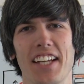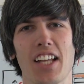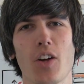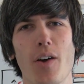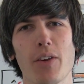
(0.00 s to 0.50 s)

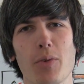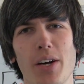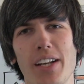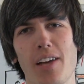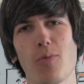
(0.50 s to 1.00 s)
Hello
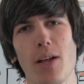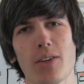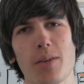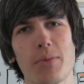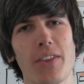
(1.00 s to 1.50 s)
everyone and
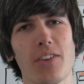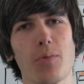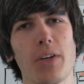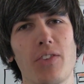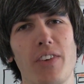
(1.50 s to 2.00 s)
welcome to this
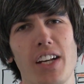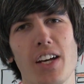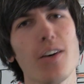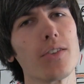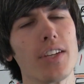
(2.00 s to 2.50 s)
week's video.